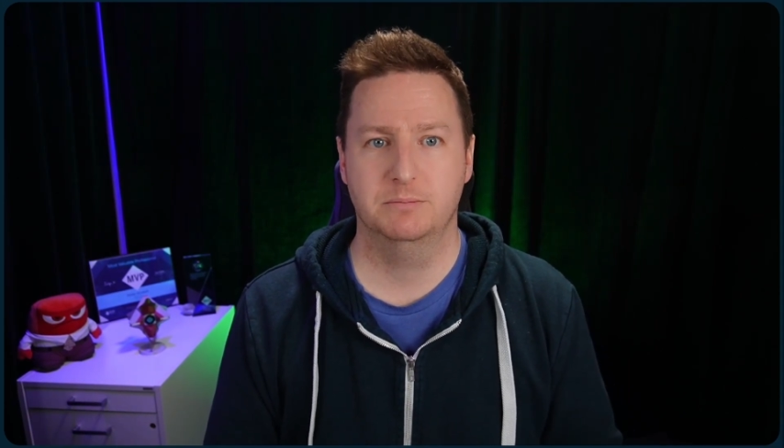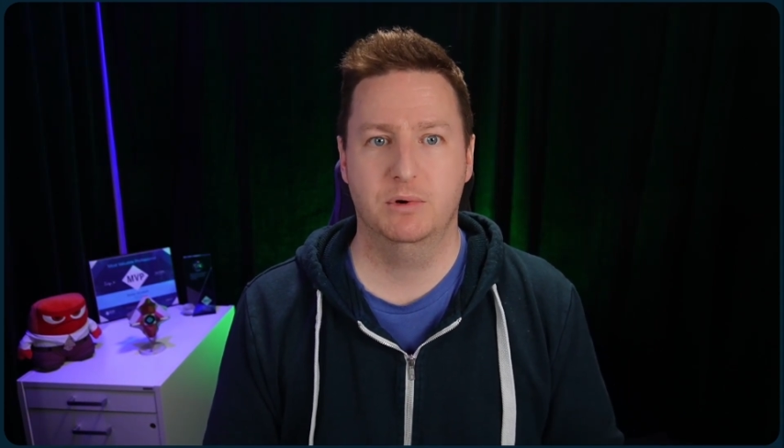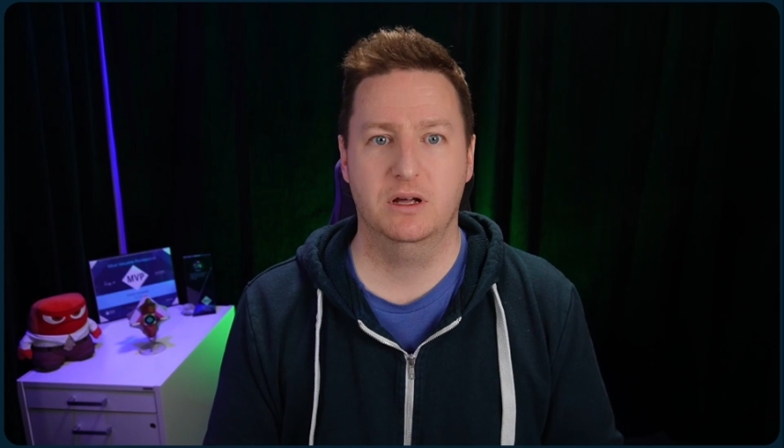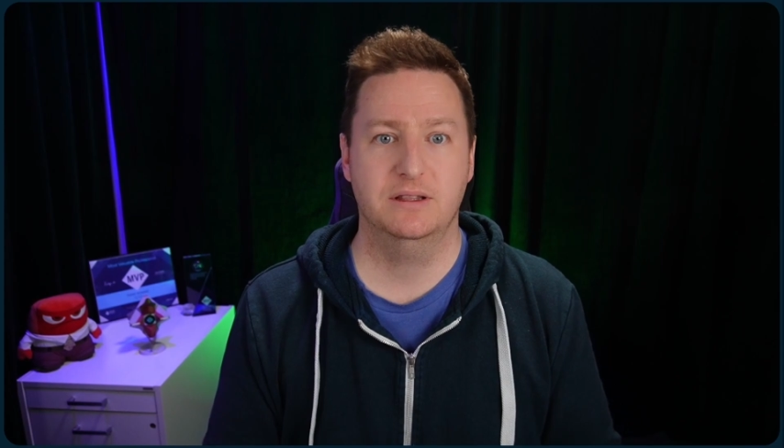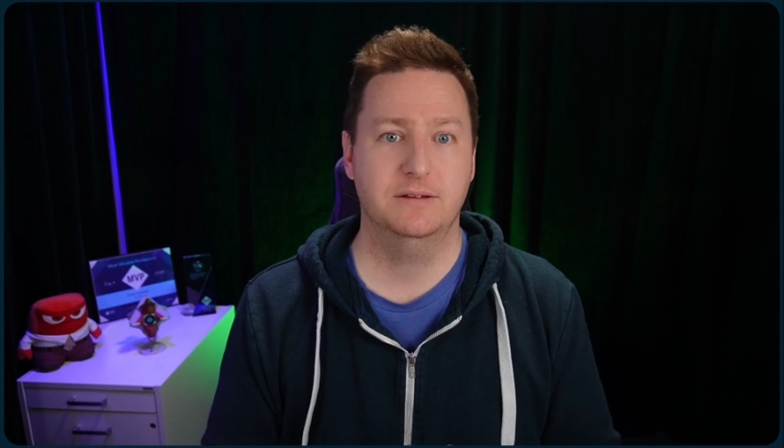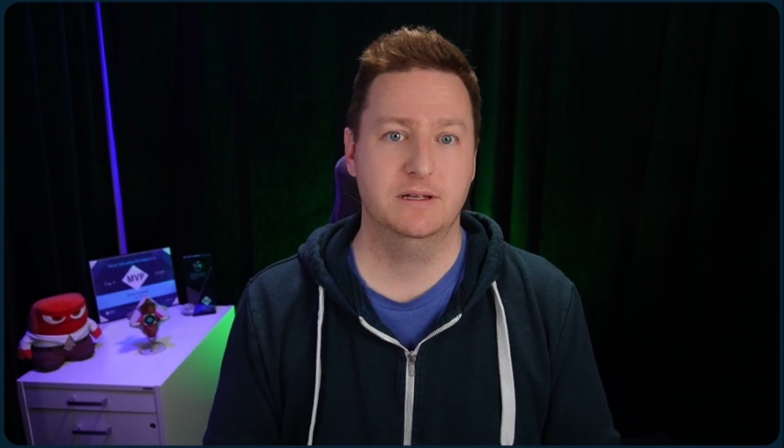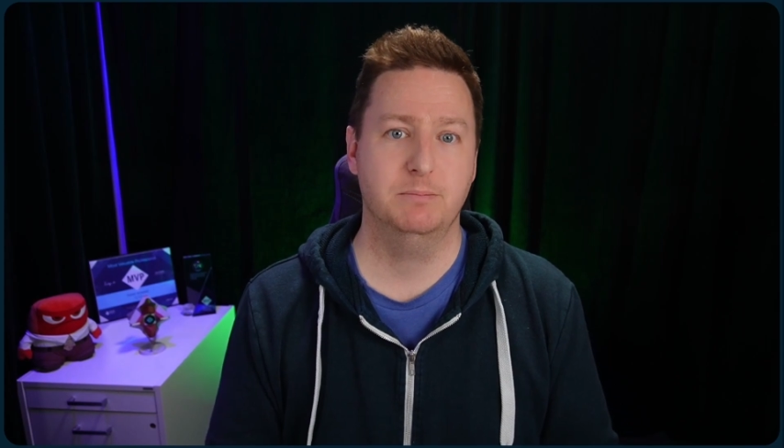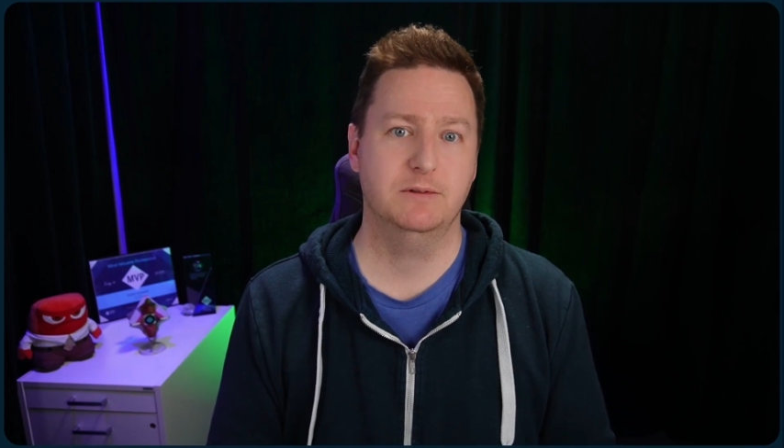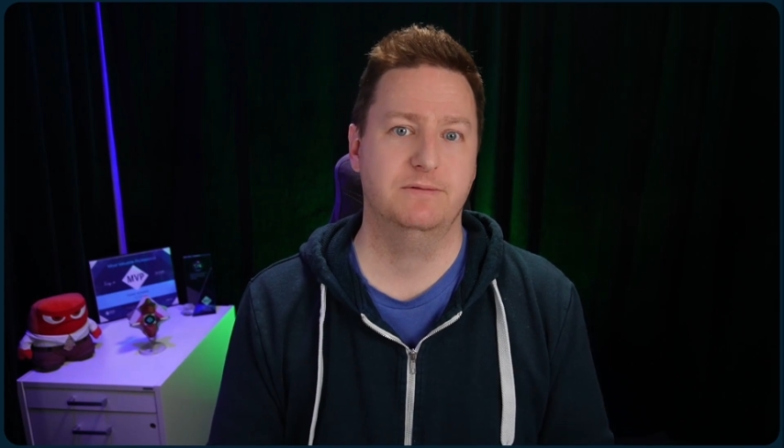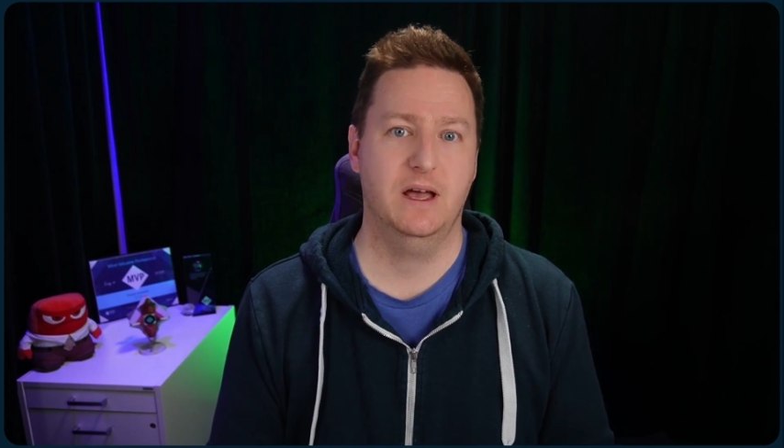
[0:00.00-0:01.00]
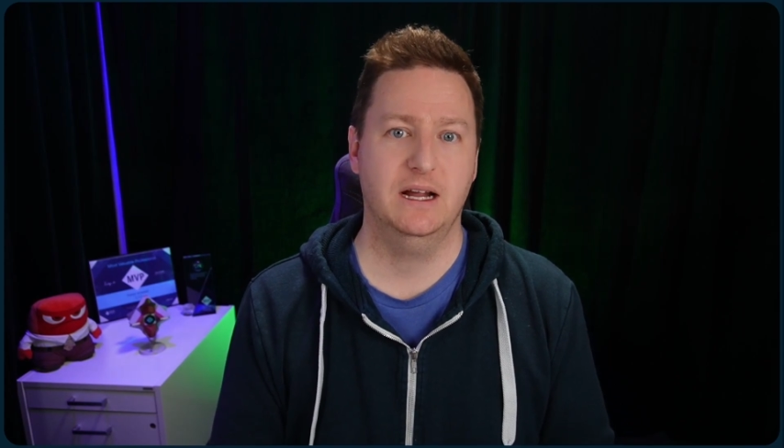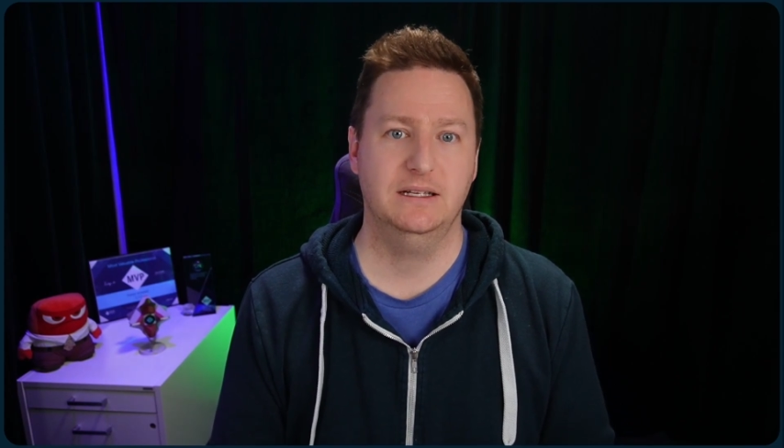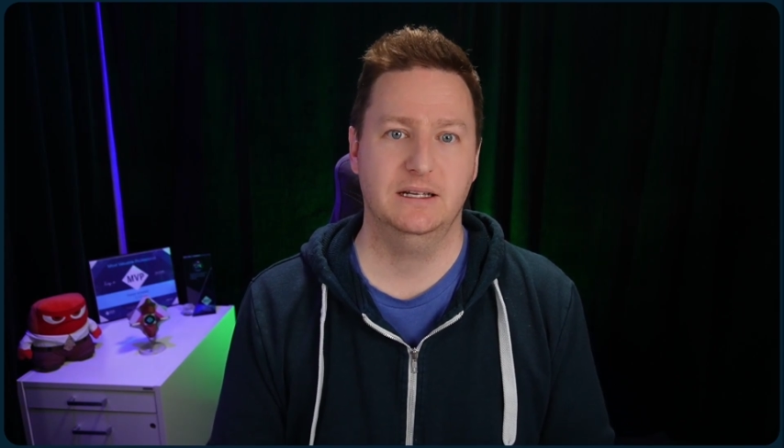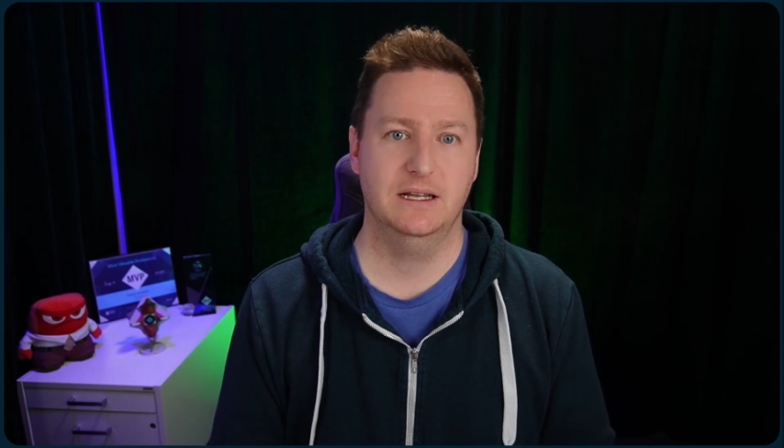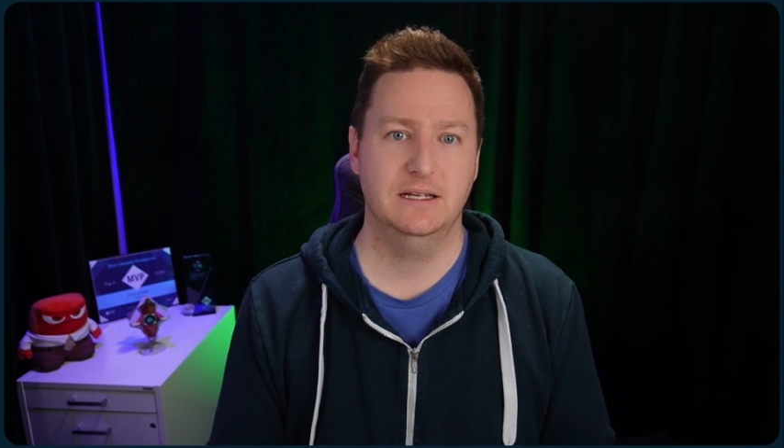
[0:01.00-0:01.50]
but the simple
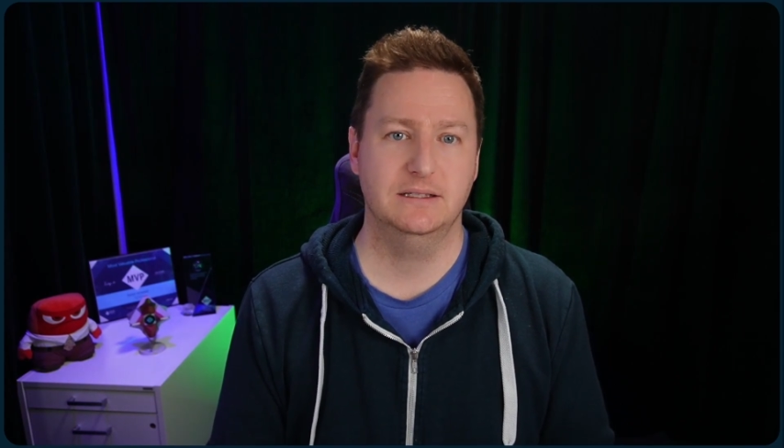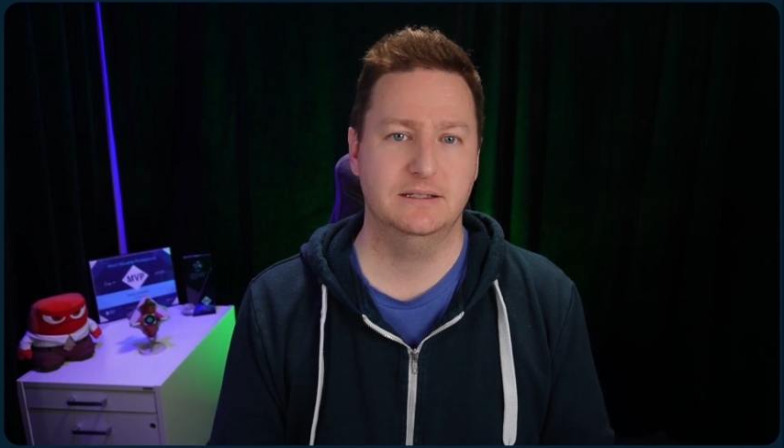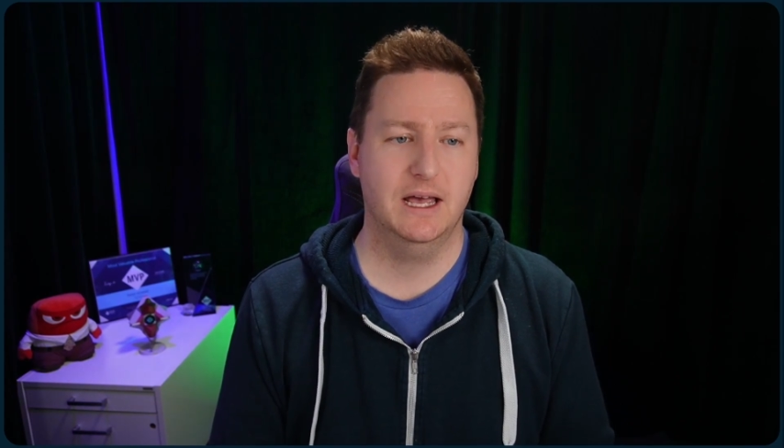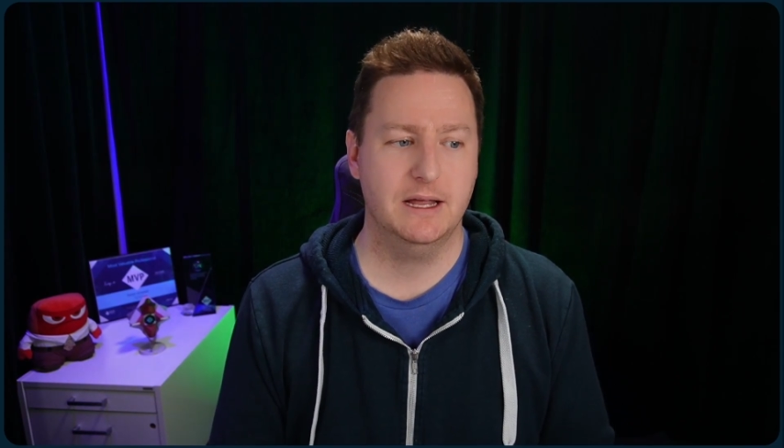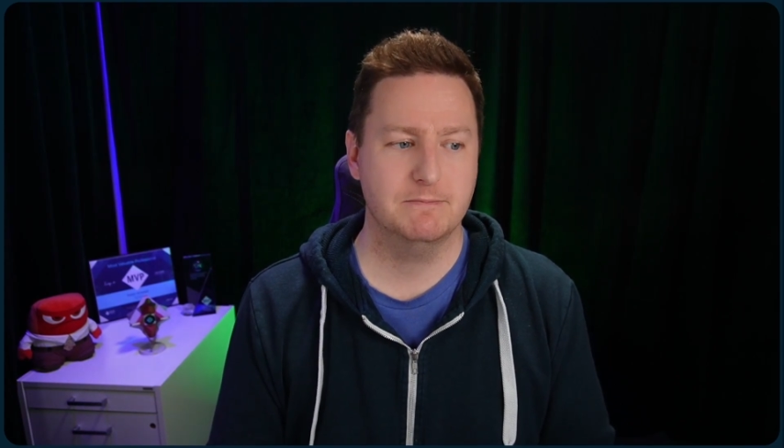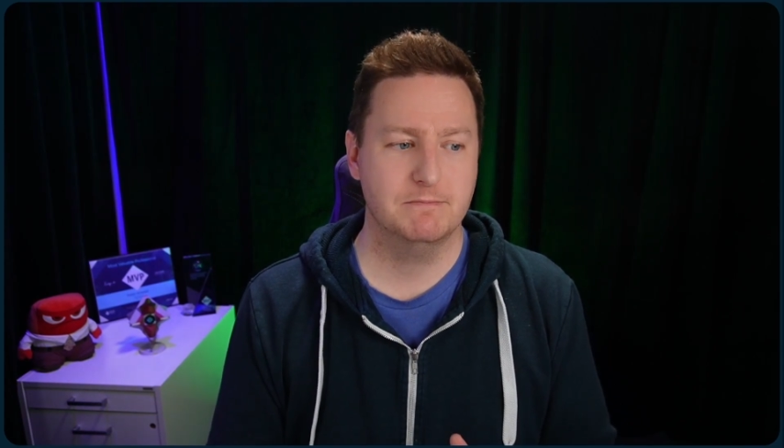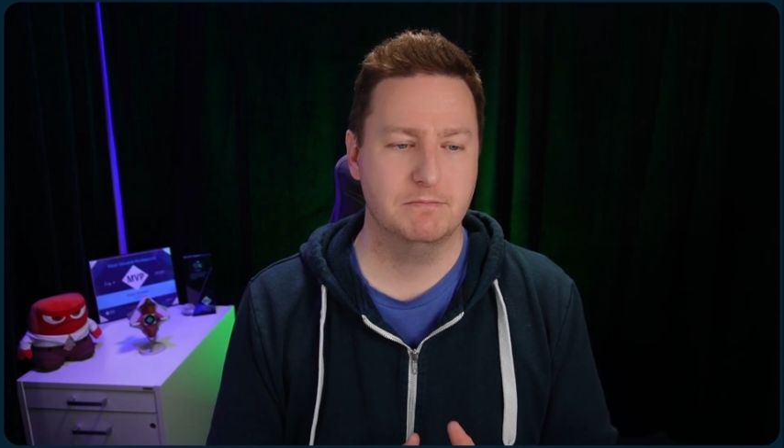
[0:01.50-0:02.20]
fact is that